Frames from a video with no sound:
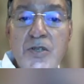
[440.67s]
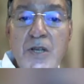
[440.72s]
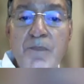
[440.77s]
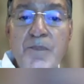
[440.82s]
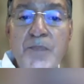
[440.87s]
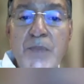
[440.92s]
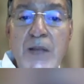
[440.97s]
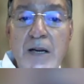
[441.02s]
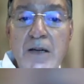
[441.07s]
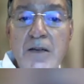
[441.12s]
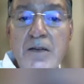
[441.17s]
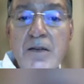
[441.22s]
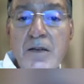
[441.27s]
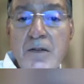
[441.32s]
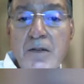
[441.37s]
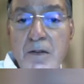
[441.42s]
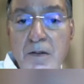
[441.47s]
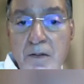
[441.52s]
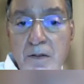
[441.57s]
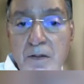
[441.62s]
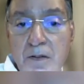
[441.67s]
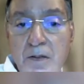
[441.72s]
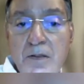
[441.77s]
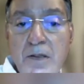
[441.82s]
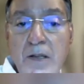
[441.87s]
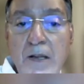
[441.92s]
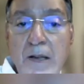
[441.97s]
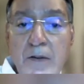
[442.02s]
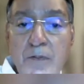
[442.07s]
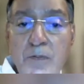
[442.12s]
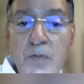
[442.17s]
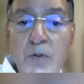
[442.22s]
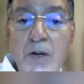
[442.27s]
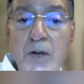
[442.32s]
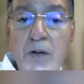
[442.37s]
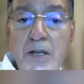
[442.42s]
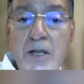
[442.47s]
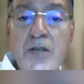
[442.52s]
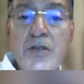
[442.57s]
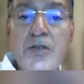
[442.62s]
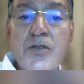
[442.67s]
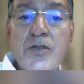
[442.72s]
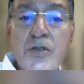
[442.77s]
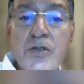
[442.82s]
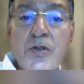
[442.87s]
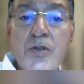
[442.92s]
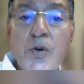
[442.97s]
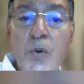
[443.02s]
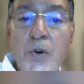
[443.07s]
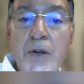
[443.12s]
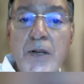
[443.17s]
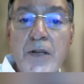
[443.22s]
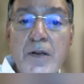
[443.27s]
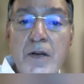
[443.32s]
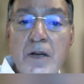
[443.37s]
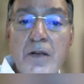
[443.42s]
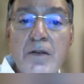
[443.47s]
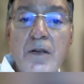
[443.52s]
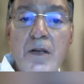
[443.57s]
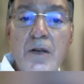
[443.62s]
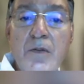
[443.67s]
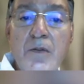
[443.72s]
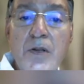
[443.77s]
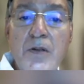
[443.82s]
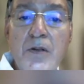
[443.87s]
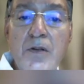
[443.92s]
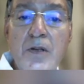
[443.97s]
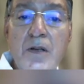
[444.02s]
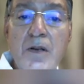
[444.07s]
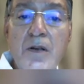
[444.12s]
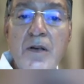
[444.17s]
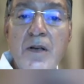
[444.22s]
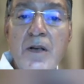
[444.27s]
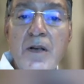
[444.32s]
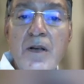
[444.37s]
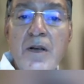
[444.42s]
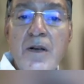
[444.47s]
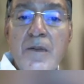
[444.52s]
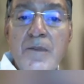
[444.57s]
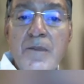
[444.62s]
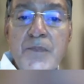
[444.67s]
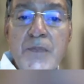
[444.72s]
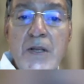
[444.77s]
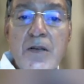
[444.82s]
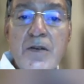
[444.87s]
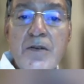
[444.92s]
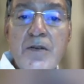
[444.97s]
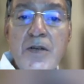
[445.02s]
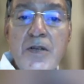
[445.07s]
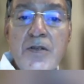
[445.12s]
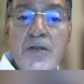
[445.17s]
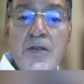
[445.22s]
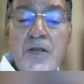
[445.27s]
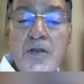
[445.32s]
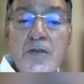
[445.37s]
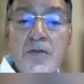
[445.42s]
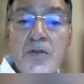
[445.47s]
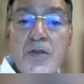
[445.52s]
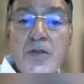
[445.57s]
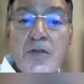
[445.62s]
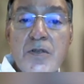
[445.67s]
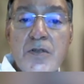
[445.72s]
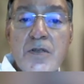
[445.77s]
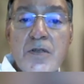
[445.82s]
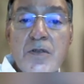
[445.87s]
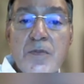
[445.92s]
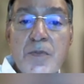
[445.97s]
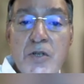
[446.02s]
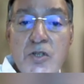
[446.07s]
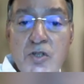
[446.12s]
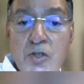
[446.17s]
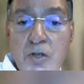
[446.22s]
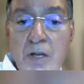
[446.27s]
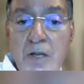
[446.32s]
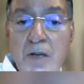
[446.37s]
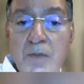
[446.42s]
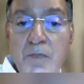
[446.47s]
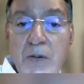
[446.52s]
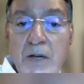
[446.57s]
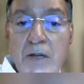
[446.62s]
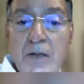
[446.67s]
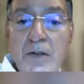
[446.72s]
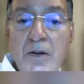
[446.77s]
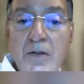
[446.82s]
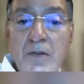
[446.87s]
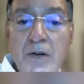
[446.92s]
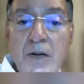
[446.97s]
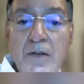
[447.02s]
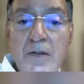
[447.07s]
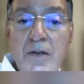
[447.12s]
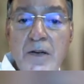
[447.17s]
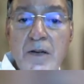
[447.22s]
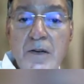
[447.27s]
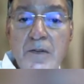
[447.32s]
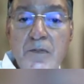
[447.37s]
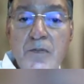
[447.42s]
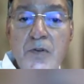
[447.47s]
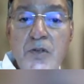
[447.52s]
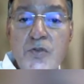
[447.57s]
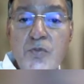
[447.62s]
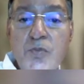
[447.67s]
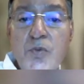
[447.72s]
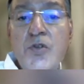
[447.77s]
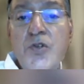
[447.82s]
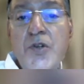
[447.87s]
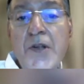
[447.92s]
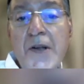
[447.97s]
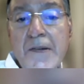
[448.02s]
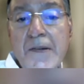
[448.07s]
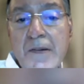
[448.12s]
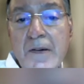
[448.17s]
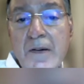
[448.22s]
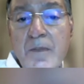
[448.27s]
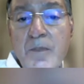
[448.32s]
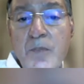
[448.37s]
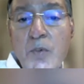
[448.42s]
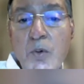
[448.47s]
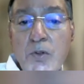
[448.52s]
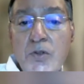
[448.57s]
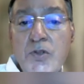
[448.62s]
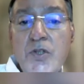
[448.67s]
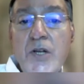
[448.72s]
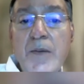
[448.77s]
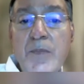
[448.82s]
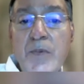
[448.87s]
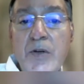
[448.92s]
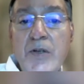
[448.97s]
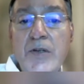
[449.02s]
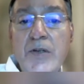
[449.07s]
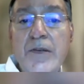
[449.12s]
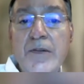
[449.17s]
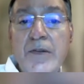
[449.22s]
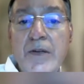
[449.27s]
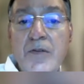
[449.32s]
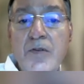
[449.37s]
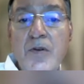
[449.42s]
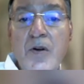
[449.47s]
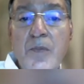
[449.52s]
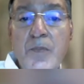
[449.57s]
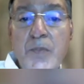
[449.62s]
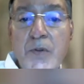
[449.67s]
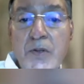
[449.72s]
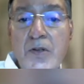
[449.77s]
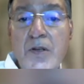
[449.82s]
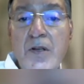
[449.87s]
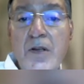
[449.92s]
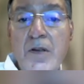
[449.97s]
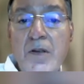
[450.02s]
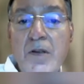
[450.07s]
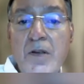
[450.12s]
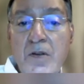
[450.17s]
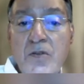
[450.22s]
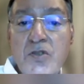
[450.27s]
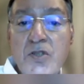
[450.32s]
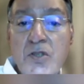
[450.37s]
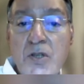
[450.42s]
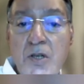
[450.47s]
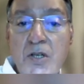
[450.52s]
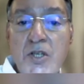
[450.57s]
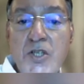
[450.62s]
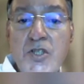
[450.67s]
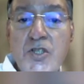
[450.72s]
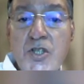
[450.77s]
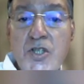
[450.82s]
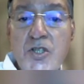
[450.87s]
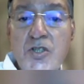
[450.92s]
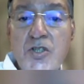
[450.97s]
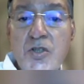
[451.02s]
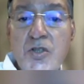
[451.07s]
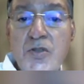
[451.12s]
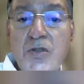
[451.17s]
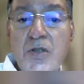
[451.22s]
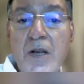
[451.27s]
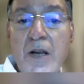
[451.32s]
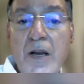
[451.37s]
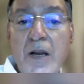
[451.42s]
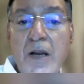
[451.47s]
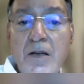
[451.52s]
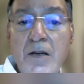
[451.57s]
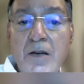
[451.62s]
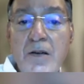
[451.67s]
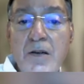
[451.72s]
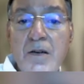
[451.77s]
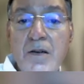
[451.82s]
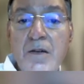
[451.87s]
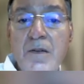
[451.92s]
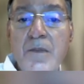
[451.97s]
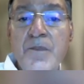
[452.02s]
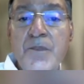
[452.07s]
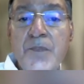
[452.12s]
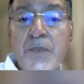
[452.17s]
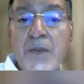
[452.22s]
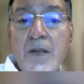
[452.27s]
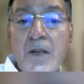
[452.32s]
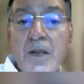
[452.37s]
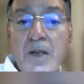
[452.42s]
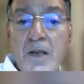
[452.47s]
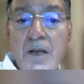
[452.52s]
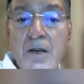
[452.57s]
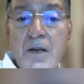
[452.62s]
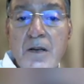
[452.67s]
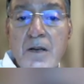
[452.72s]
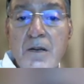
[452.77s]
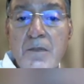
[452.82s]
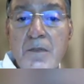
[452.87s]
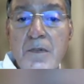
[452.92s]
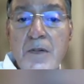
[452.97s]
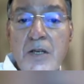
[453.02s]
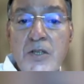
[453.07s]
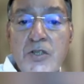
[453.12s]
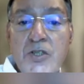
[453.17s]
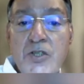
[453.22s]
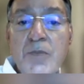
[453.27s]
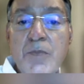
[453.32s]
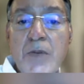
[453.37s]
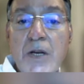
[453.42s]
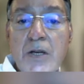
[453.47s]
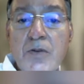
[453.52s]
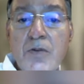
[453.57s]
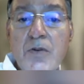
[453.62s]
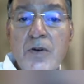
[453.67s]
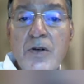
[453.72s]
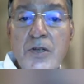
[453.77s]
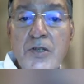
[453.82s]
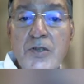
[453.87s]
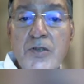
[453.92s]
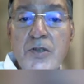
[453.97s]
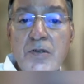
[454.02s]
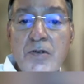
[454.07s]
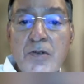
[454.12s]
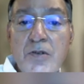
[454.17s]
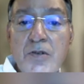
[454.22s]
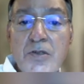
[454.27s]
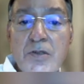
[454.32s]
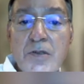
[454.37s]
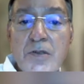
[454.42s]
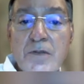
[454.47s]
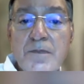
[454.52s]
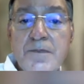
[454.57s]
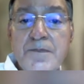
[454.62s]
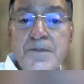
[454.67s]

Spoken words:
and that thankfully is growing, I think, with the increased interest, especially in medical retina, which would tackle both diabetic retinopathy in its early stages and aging macular degeneration.